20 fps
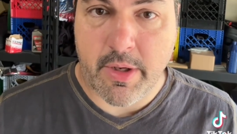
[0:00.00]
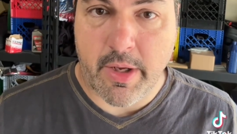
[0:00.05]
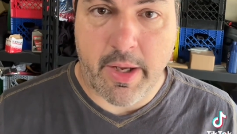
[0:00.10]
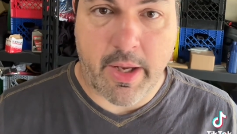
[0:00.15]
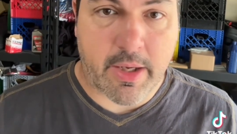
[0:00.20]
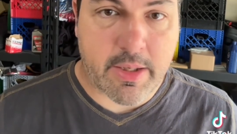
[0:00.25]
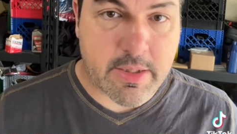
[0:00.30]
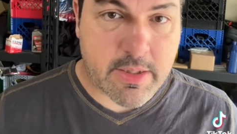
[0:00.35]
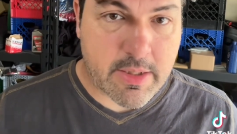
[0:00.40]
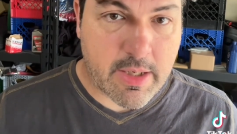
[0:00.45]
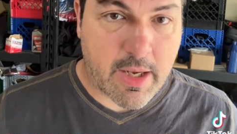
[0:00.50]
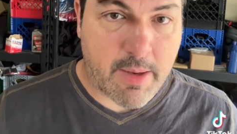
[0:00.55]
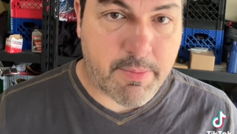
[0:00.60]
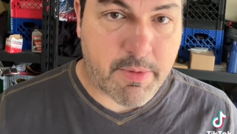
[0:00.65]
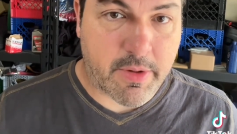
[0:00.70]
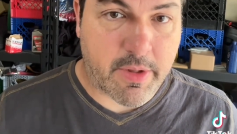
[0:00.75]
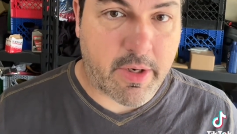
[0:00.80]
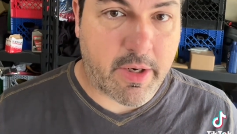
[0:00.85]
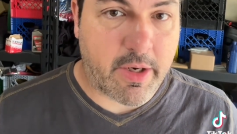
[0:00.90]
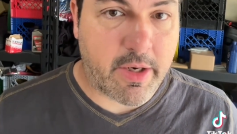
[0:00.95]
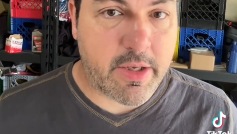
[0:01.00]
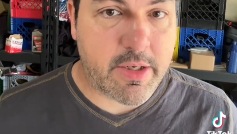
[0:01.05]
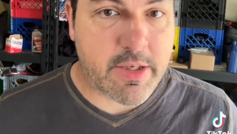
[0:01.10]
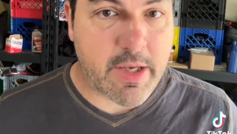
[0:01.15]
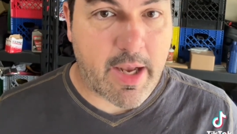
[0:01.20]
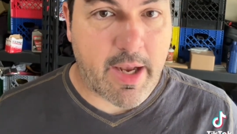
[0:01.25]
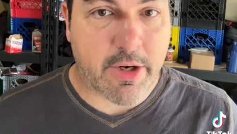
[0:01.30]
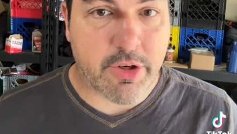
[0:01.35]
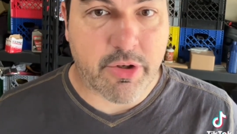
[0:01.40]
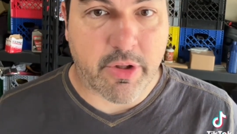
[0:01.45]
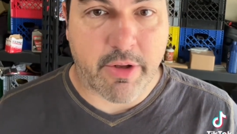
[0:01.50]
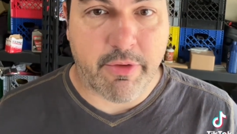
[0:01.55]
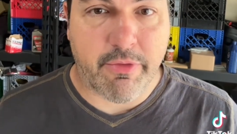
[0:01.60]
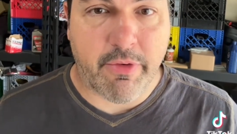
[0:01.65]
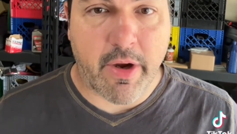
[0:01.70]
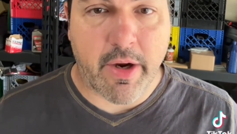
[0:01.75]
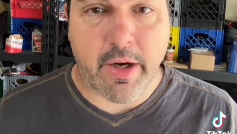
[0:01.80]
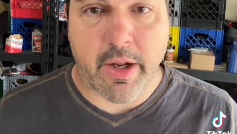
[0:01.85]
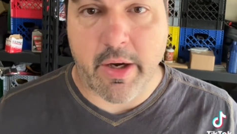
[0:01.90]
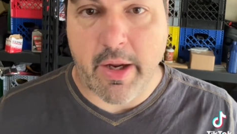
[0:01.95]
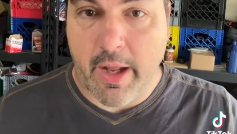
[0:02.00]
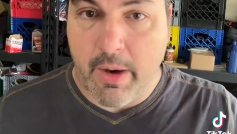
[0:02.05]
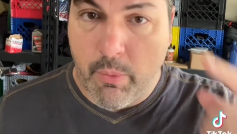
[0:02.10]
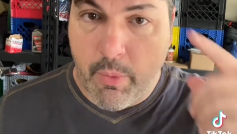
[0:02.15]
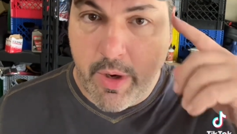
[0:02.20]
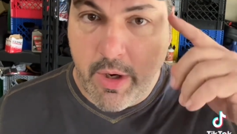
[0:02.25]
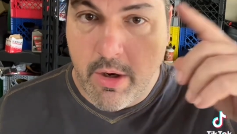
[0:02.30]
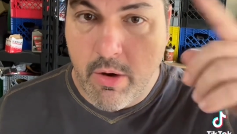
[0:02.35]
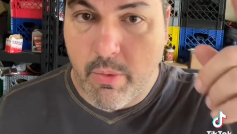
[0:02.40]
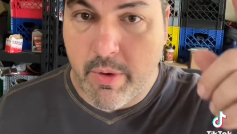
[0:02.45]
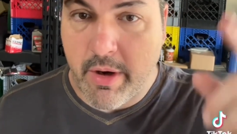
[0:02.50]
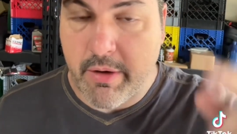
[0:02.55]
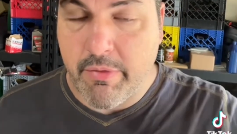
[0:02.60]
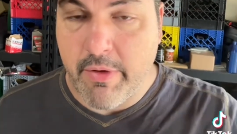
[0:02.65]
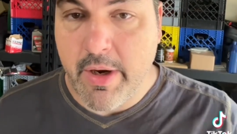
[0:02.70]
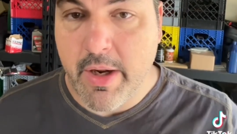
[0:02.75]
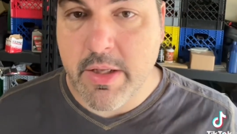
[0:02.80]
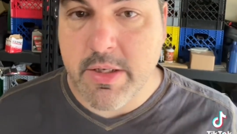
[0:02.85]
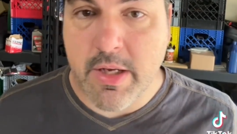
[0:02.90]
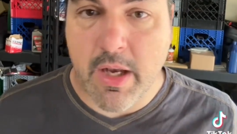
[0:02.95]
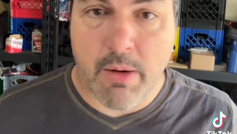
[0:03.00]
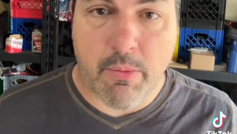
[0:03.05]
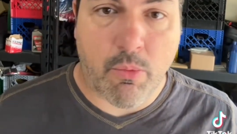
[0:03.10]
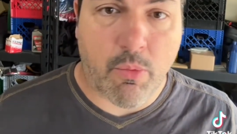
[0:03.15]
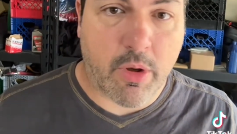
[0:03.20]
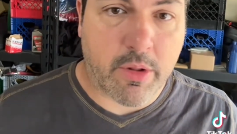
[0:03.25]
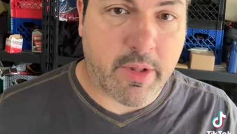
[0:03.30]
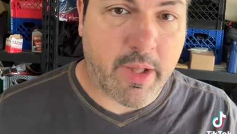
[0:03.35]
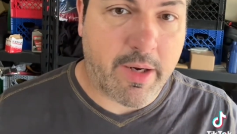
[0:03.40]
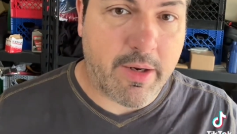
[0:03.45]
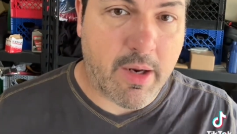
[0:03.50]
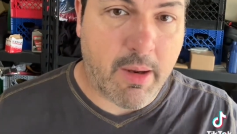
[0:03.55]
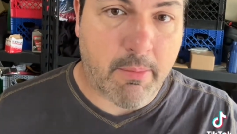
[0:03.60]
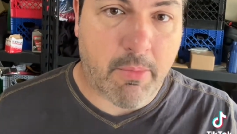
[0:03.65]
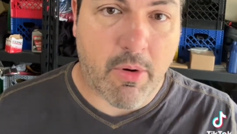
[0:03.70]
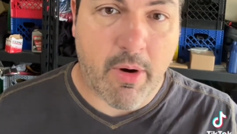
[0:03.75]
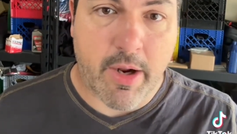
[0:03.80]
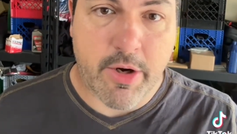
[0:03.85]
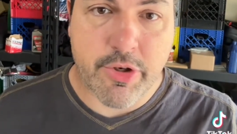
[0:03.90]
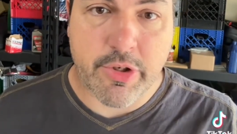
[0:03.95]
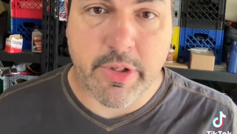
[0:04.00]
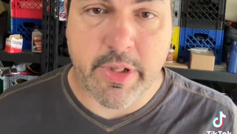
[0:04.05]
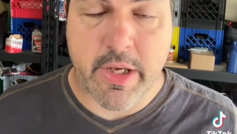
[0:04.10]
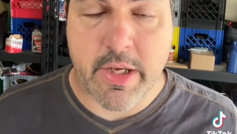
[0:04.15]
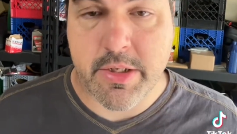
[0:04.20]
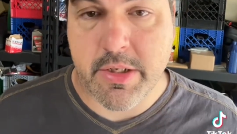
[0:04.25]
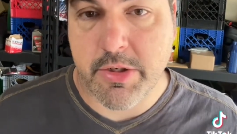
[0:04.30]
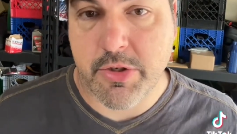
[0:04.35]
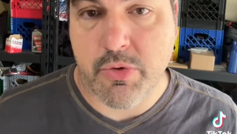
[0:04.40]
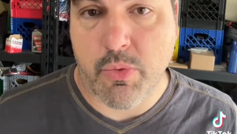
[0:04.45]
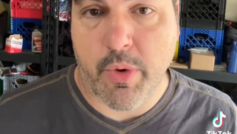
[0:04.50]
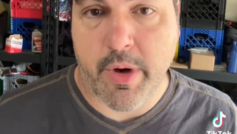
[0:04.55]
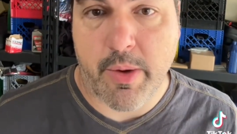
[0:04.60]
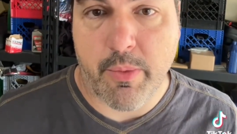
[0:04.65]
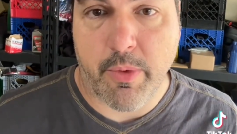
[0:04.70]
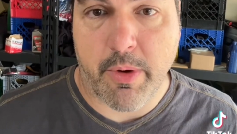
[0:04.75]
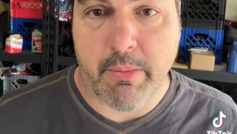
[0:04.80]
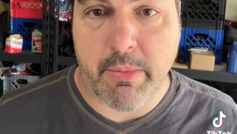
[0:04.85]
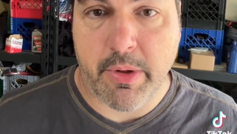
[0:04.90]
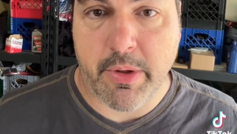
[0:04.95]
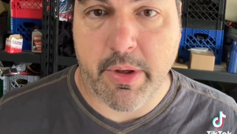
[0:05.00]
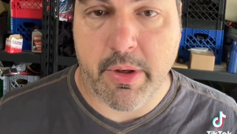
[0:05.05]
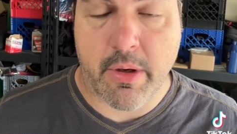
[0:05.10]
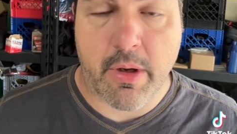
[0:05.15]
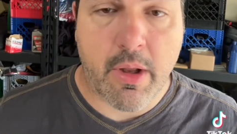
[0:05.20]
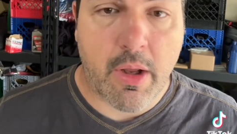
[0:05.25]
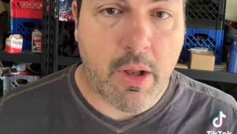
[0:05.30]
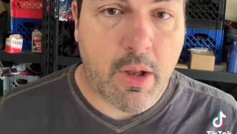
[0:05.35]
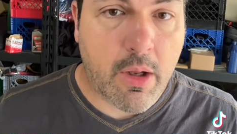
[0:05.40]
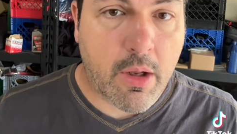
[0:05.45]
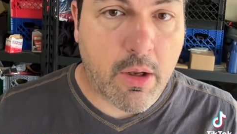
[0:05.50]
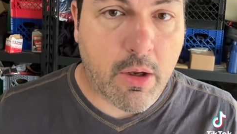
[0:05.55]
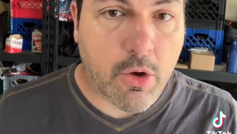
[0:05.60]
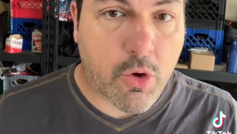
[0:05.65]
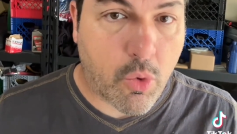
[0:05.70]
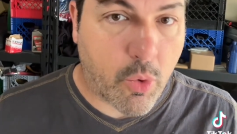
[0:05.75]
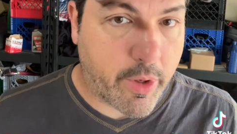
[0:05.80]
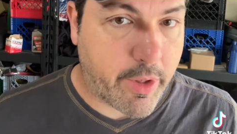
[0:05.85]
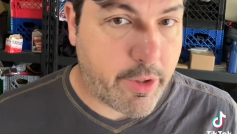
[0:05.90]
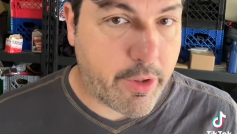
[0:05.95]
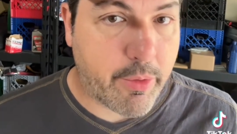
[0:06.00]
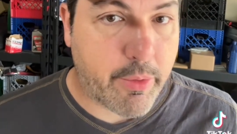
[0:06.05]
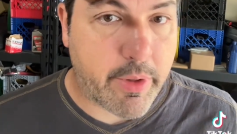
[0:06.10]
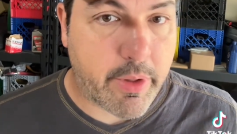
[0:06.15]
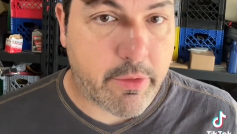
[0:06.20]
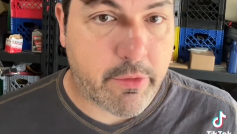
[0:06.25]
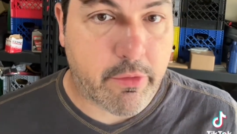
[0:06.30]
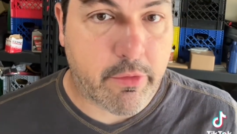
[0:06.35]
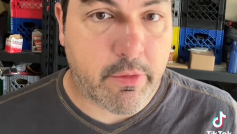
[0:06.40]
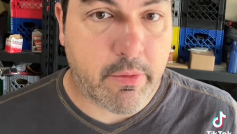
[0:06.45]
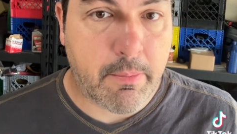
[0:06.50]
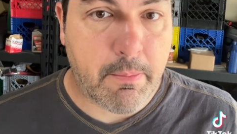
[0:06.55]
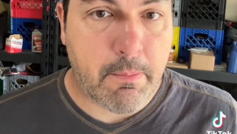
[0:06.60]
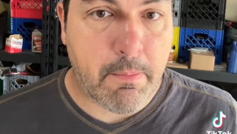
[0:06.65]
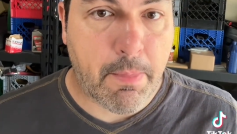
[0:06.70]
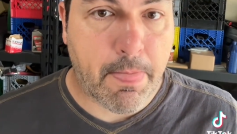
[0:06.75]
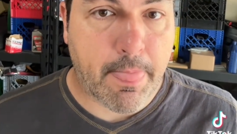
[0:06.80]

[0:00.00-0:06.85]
except that it is actually finite, and we know in advance what that number actually is. It's 21 million coin units.